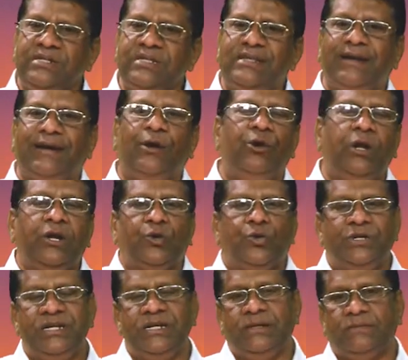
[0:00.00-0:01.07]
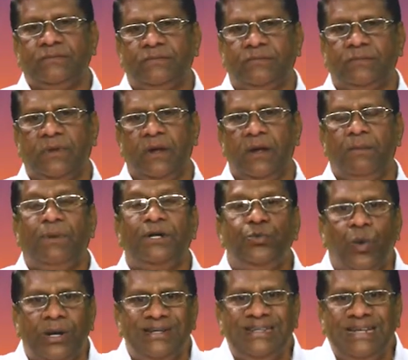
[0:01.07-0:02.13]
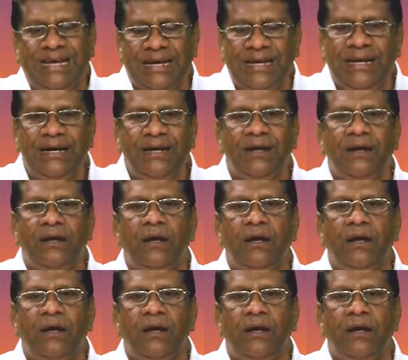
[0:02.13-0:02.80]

is a regular routine. But one day,